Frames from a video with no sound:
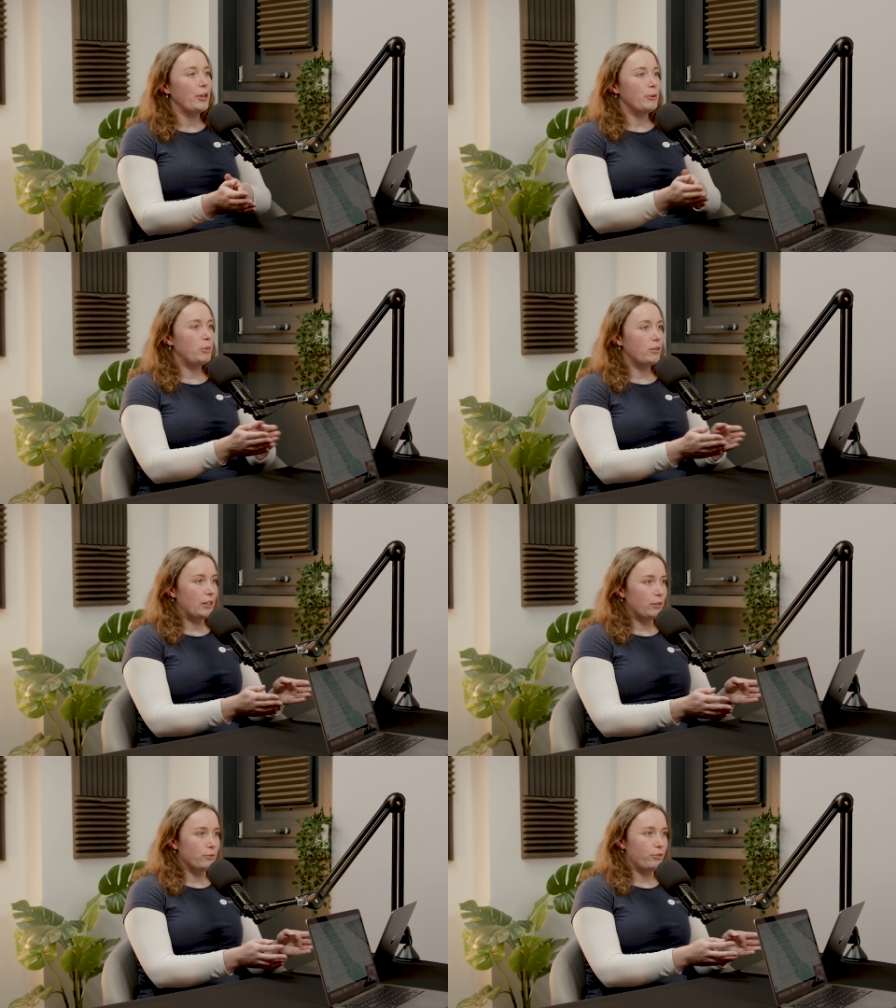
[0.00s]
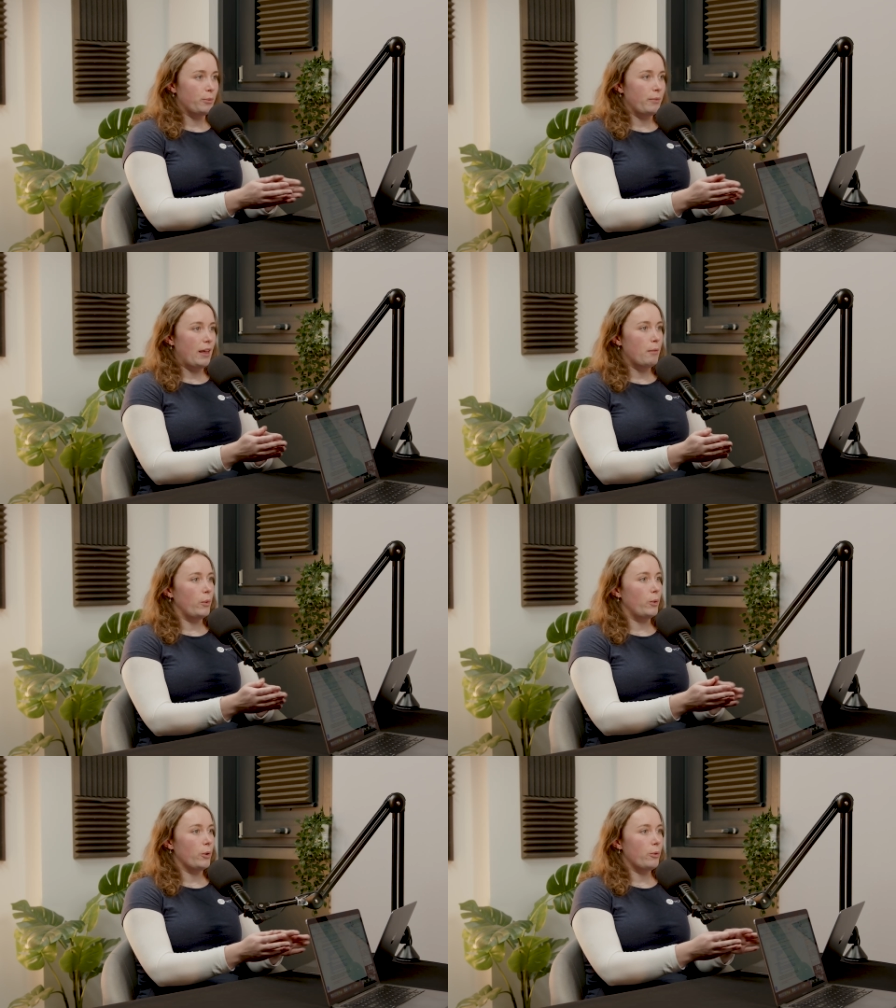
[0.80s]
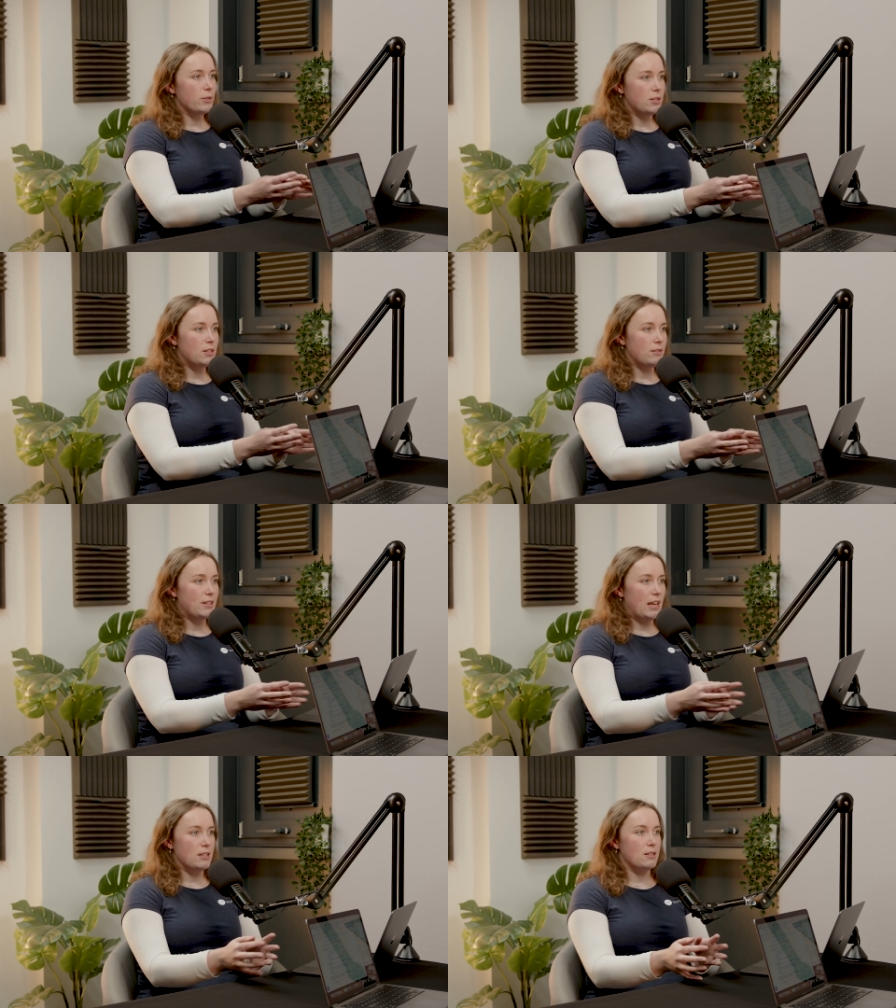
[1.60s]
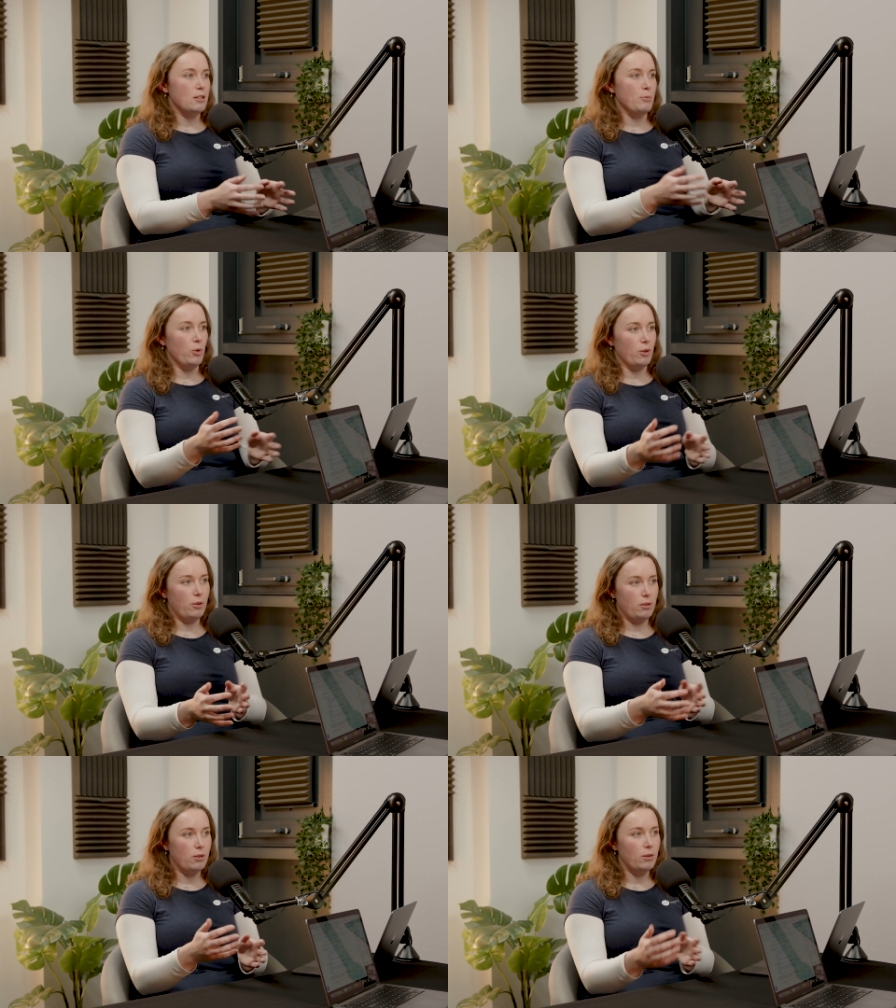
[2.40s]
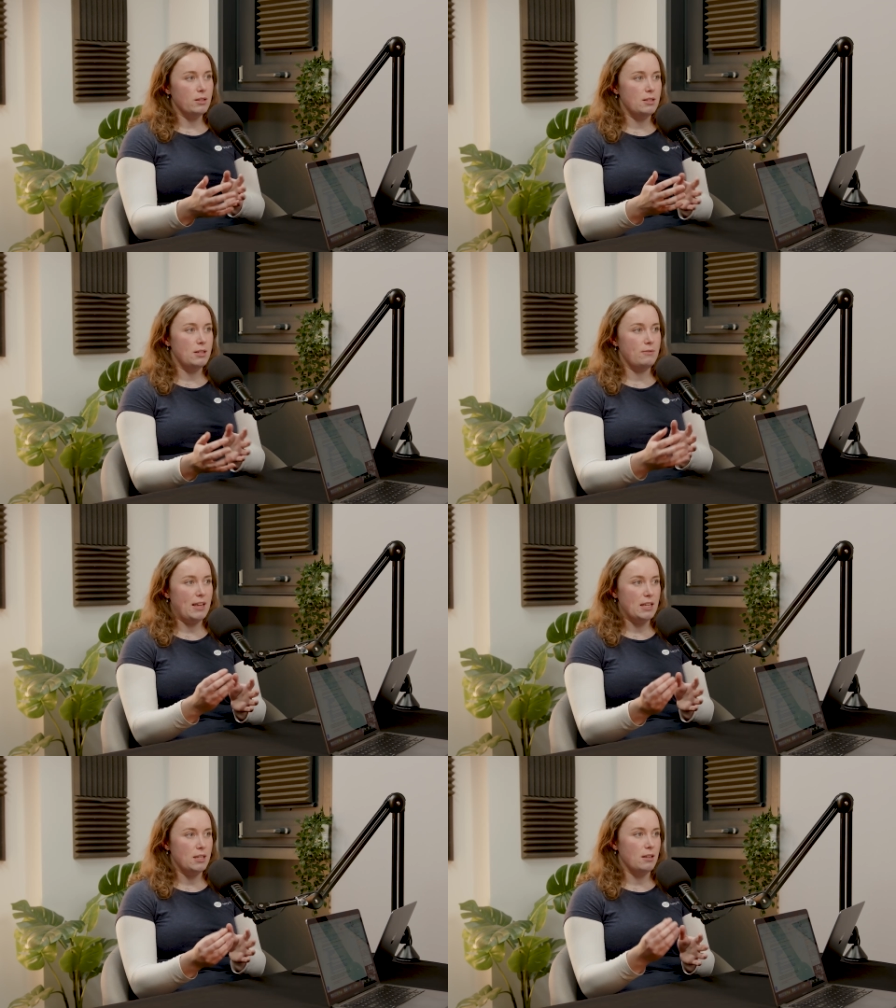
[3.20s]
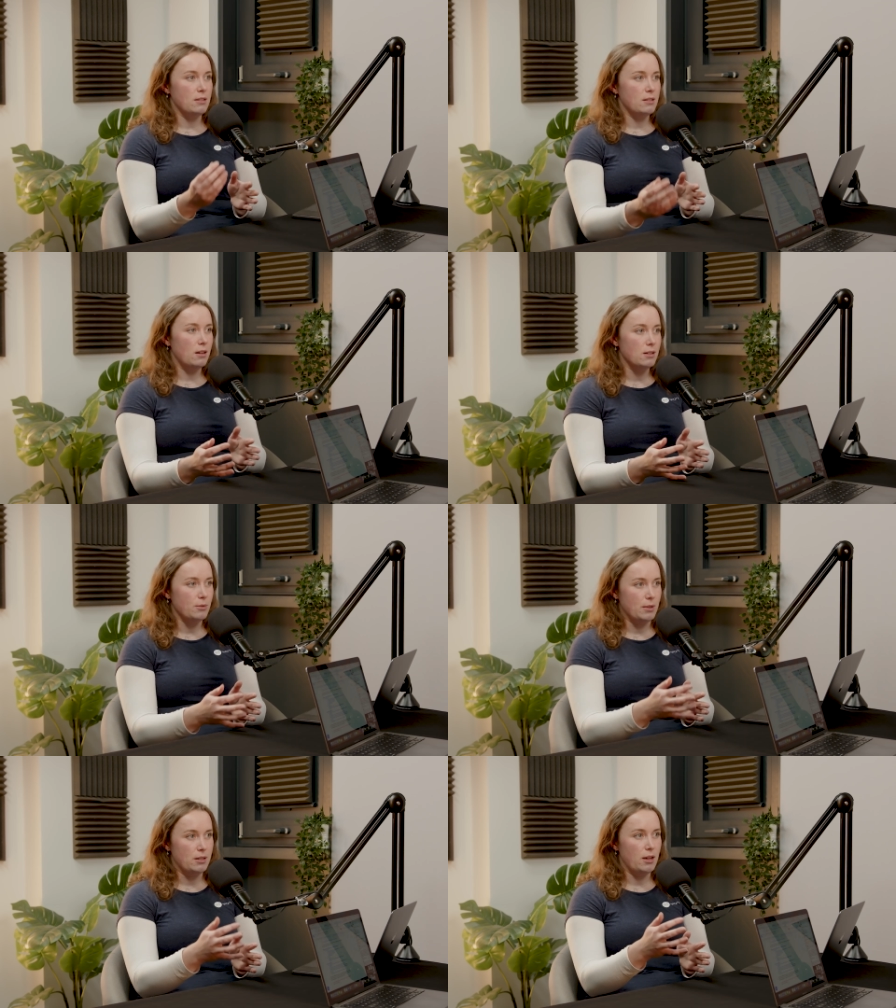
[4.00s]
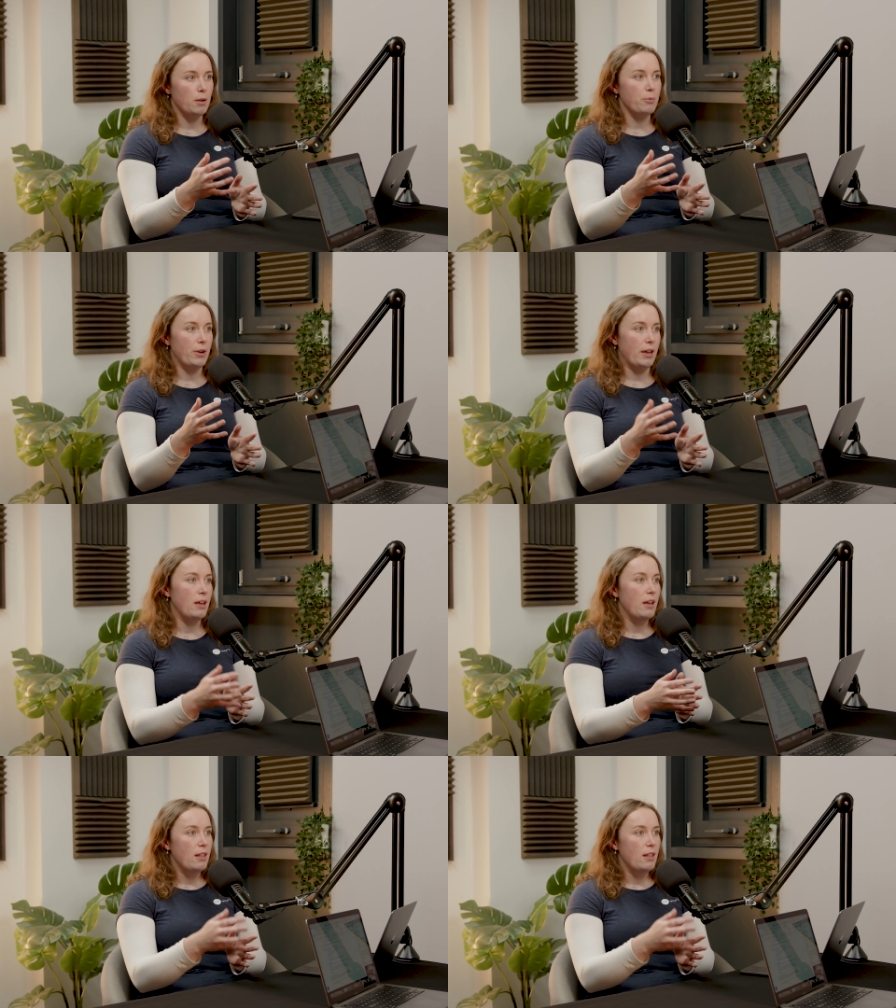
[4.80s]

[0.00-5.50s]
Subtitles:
moving on from that more quantitative data to more qualitative data, you can start to interpret,